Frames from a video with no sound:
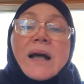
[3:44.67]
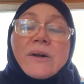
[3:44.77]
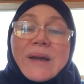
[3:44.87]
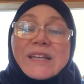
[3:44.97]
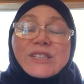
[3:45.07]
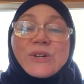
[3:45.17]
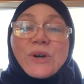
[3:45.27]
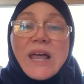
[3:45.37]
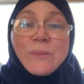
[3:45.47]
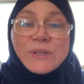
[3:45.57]
All right, so
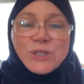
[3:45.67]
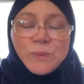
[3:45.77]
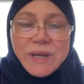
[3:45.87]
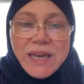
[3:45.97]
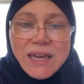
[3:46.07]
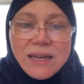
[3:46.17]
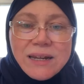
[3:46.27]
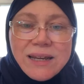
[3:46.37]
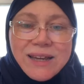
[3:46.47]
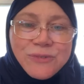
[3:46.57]
kul am antum
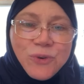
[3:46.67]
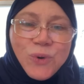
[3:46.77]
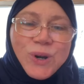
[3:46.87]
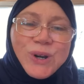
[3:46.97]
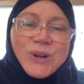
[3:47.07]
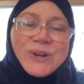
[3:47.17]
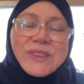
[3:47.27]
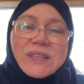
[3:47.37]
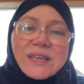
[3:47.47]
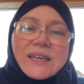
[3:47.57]
bikhair for
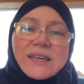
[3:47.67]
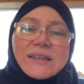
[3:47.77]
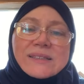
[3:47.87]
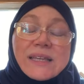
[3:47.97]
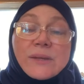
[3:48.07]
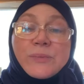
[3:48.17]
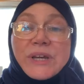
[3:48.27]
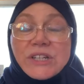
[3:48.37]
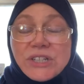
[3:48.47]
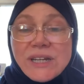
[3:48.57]
the
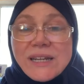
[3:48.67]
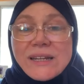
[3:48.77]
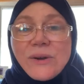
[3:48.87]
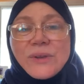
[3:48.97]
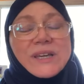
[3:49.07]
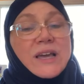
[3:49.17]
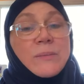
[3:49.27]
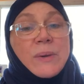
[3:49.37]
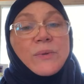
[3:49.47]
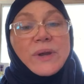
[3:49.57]
celebration or the
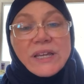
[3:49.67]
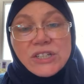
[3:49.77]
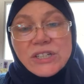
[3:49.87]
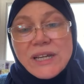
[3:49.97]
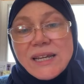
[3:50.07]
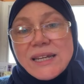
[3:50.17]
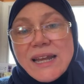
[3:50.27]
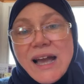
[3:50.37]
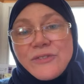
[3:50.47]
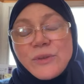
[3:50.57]

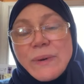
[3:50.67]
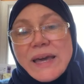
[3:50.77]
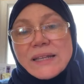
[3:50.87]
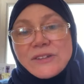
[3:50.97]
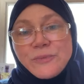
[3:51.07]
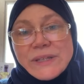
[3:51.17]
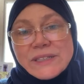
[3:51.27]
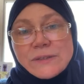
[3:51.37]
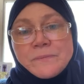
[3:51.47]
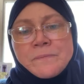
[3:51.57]
commemoration of the Battle of
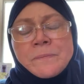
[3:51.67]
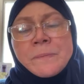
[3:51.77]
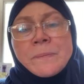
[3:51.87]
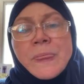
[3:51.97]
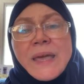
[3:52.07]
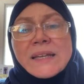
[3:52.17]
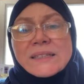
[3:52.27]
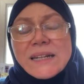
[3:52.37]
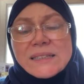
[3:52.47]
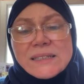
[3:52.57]
Badr.
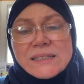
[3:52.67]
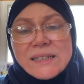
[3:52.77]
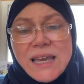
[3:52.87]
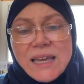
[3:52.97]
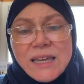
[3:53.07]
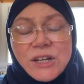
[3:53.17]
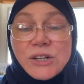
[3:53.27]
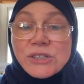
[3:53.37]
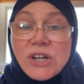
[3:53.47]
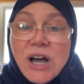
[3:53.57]
Anse Dr. today in
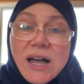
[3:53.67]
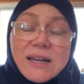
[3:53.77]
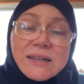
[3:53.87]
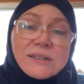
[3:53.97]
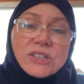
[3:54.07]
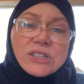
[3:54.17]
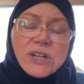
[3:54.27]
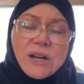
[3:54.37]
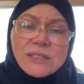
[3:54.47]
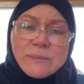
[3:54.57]
her talk, she
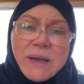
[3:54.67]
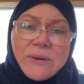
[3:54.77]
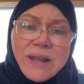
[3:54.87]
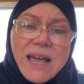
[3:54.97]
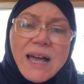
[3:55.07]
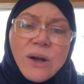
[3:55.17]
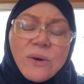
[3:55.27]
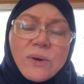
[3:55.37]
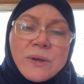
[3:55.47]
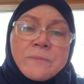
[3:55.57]
talked about
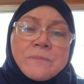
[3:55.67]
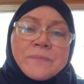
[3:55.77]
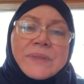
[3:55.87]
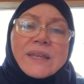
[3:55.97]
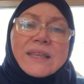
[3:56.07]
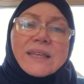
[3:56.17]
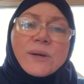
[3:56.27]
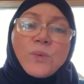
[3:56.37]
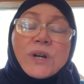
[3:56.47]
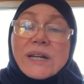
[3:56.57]
how
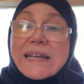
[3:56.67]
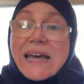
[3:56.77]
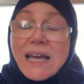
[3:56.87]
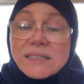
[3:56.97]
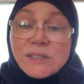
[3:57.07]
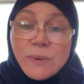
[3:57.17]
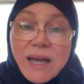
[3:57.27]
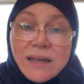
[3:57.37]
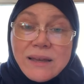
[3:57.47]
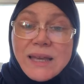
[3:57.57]
the word
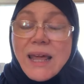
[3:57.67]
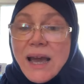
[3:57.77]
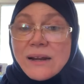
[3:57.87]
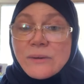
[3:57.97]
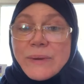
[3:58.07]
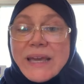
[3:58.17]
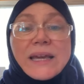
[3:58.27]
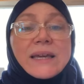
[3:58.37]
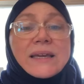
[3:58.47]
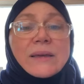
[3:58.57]
ghazwa in
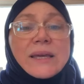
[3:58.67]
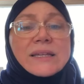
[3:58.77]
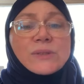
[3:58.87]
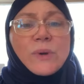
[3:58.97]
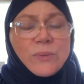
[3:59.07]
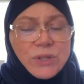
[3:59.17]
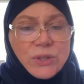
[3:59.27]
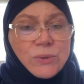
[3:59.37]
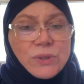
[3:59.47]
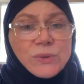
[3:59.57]
Arabic is what we
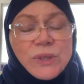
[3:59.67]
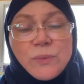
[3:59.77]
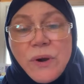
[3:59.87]
use when